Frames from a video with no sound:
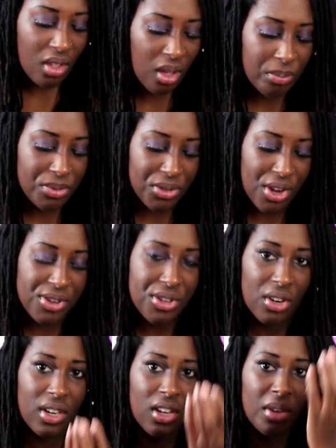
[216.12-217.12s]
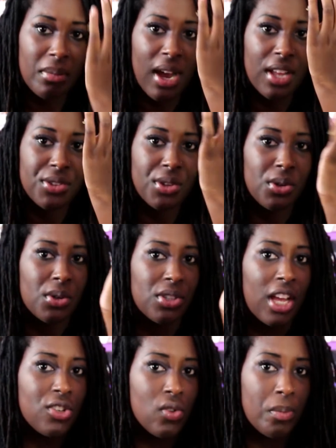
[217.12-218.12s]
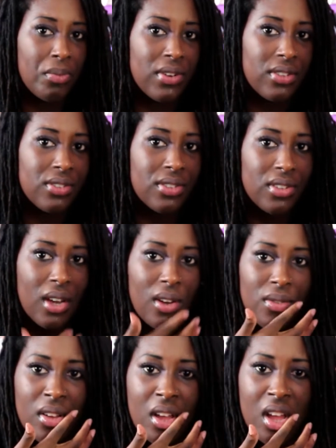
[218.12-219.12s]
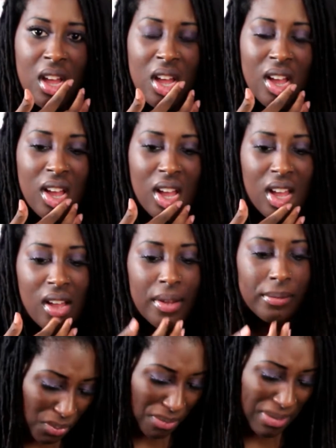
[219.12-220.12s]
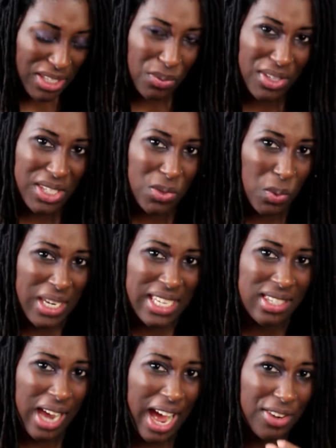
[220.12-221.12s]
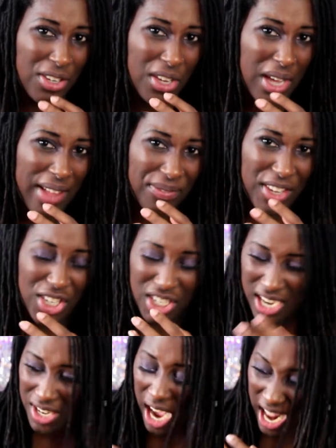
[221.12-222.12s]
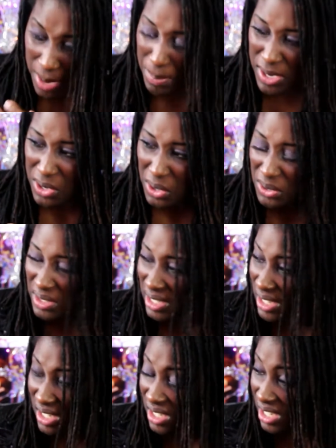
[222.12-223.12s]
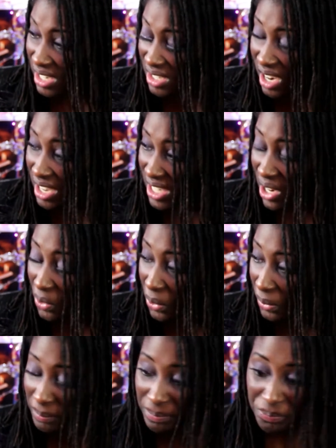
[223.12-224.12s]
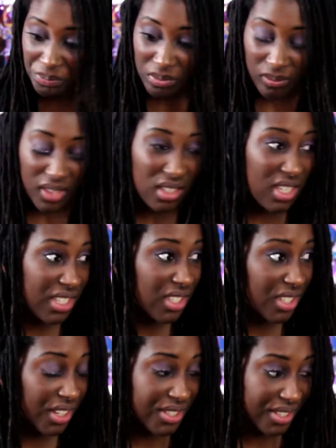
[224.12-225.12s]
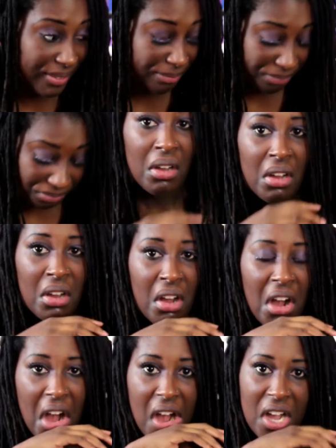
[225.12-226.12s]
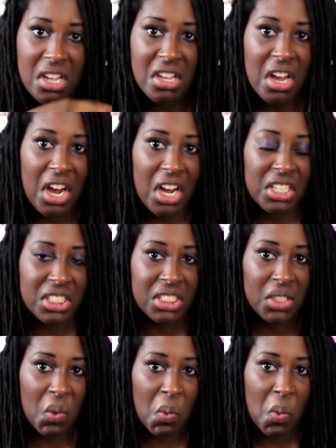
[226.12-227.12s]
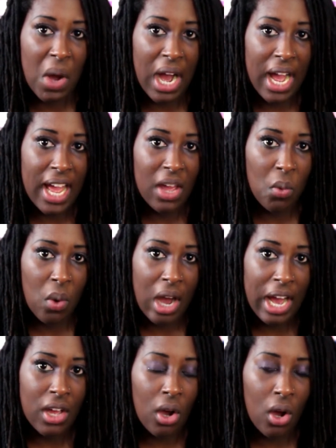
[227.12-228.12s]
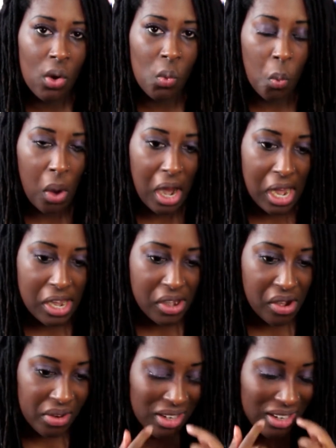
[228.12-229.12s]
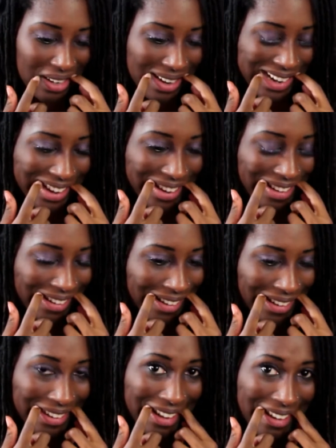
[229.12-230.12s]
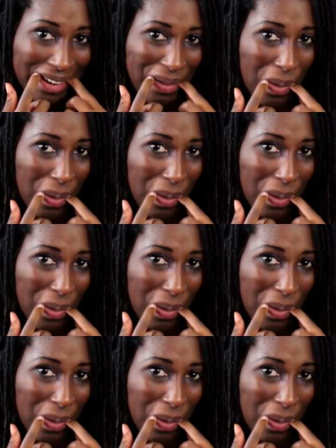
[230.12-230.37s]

I'm so sorry. Look, my hands are all like dripping and stuff. But mixed with the sweet and the and the and the jalapenos, it doesn't taste nice at all. It tastes disgusting. Oh gosh, why, why, oh why, oh god, that